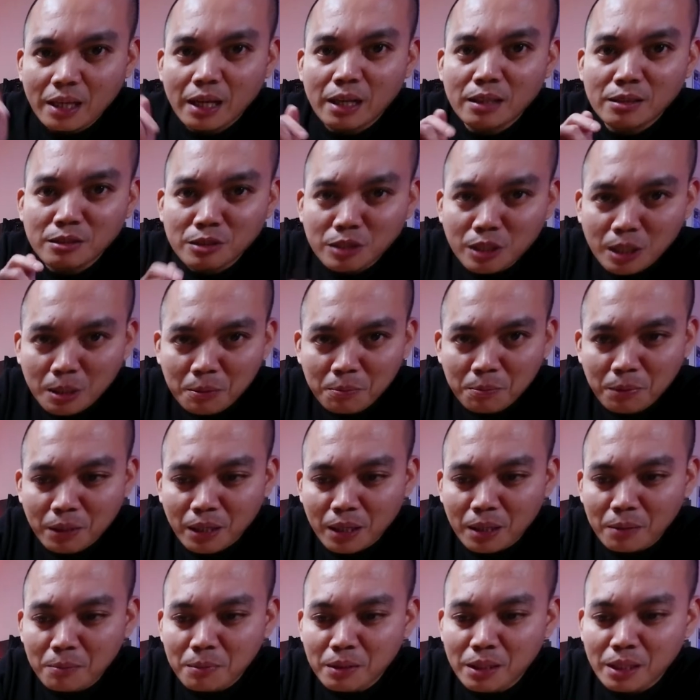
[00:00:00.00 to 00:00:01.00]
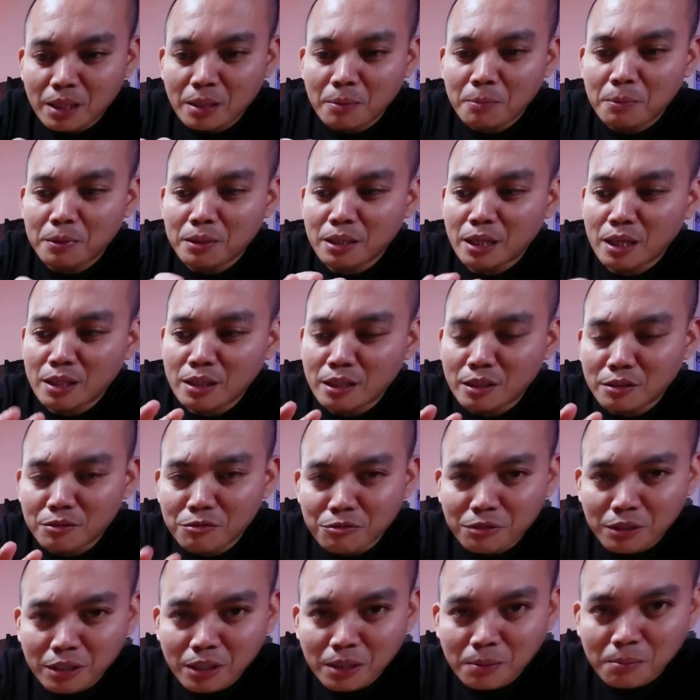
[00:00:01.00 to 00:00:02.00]
And syempre, binigyan pa tayo ng
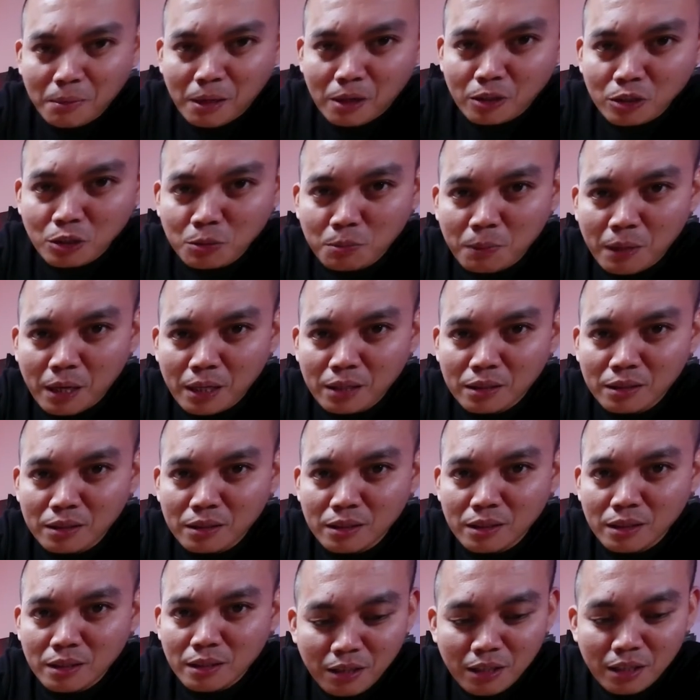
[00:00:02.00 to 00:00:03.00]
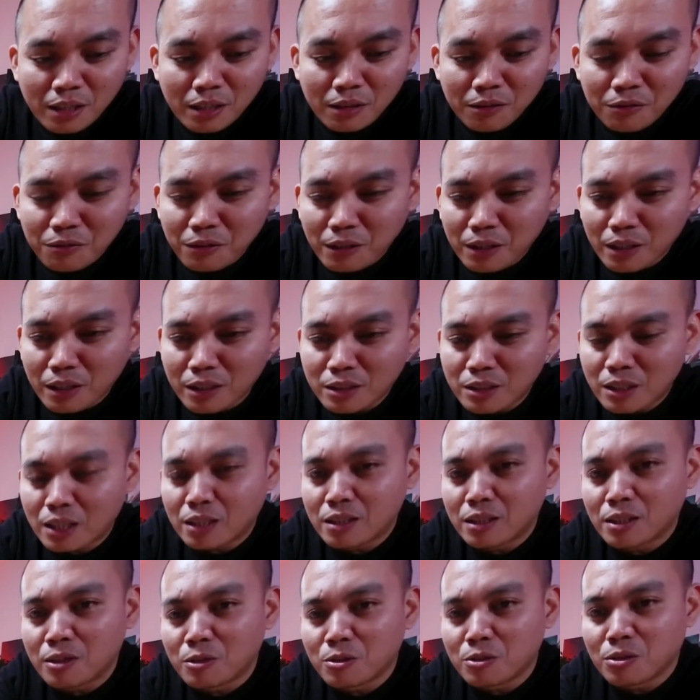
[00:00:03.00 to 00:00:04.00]
free mouse pad. Very, very
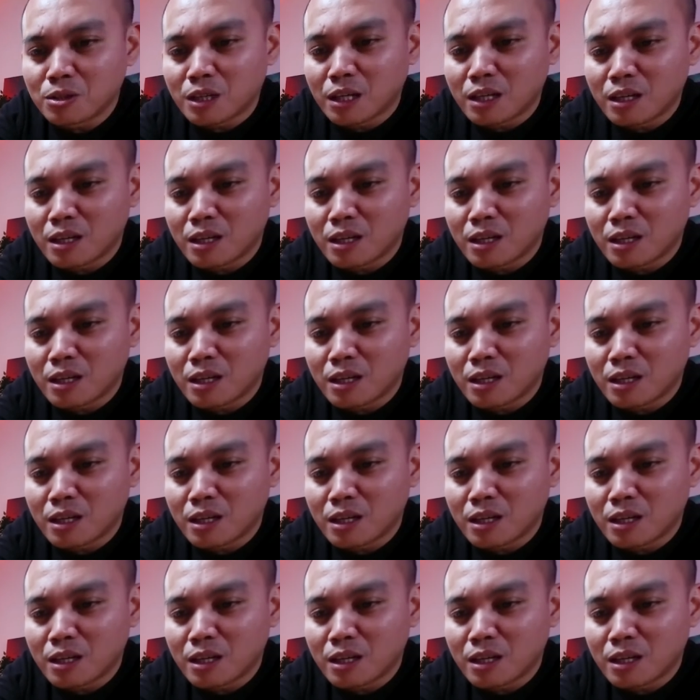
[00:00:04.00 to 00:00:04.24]
generous.